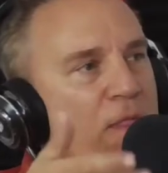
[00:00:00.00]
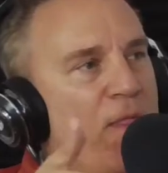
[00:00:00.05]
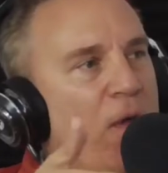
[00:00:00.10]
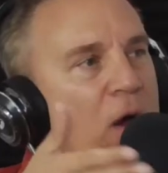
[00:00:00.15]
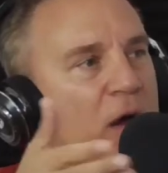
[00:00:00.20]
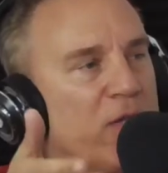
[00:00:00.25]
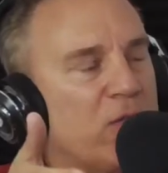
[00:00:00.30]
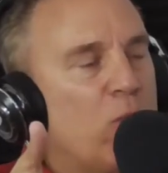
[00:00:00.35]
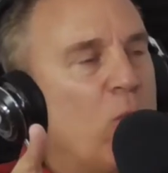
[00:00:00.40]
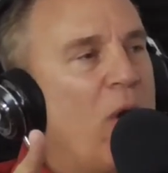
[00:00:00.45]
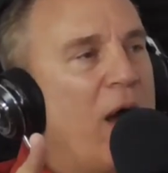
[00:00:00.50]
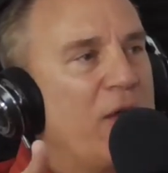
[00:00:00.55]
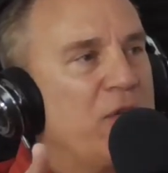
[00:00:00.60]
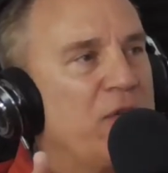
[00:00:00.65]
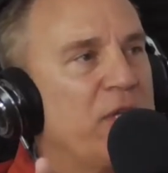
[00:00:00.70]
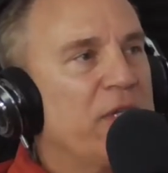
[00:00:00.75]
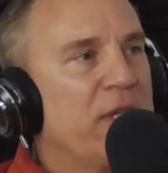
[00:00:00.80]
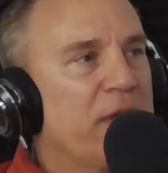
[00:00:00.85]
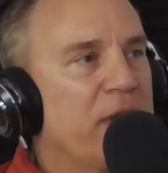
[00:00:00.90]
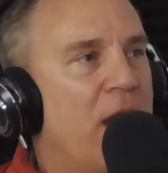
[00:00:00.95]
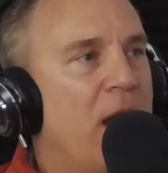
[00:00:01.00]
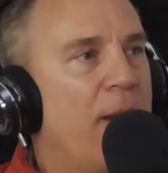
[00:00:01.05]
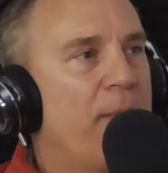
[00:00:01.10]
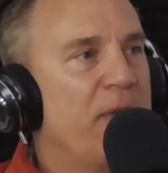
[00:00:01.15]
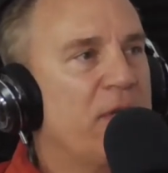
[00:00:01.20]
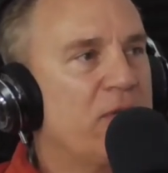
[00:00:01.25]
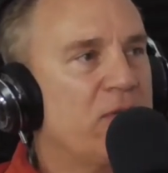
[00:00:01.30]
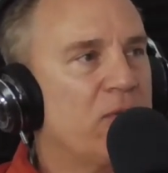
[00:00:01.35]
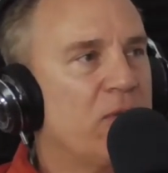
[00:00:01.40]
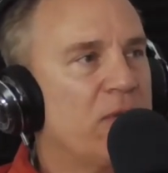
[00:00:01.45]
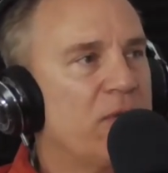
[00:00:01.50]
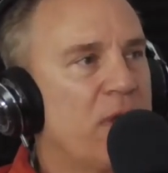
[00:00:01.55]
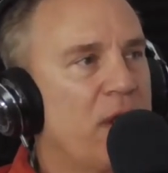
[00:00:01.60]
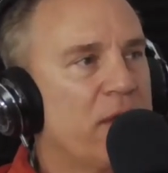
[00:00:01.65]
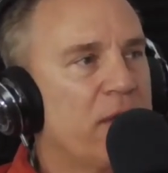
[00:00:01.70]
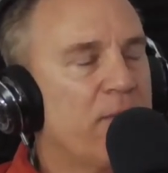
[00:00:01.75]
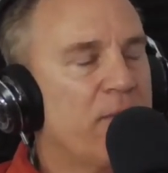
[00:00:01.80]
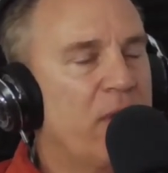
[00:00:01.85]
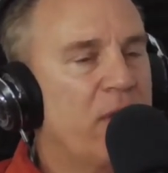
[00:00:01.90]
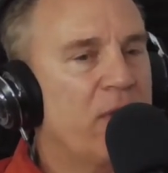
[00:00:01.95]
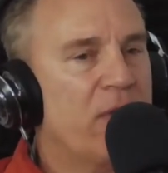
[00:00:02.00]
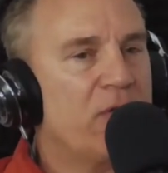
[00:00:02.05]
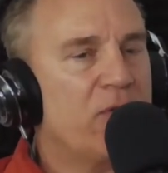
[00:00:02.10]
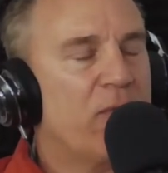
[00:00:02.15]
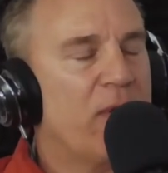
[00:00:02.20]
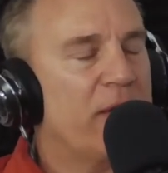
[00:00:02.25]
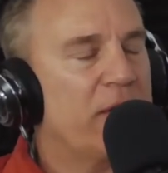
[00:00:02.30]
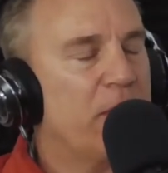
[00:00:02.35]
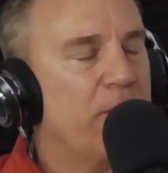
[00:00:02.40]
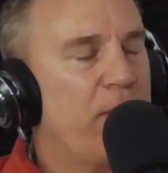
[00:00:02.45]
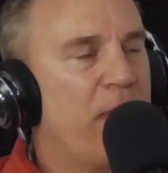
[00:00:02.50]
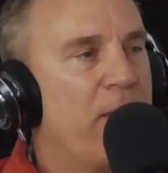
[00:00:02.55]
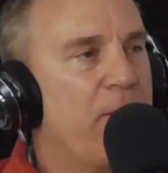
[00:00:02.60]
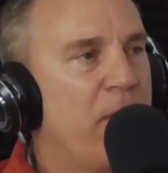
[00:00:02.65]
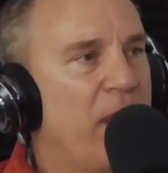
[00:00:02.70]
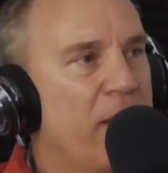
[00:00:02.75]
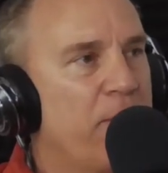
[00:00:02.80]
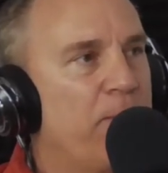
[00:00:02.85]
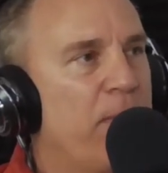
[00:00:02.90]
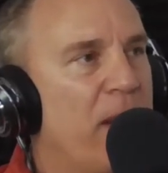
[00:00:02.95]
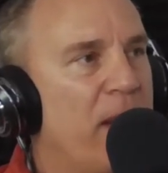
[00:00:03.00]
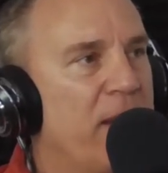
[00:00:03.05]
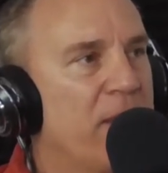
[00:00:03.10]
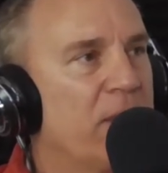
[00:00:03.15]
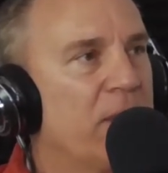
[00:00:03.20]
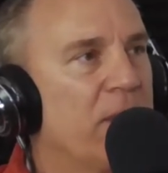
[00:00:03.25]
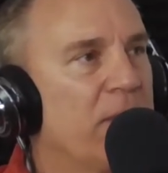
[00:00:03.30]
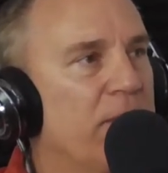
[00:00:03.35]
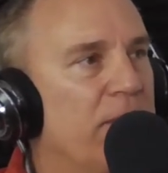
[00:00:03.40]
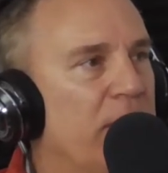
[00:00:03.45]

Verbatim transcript: thoughts watching the Comedy Store documentary directed by Mike Binder.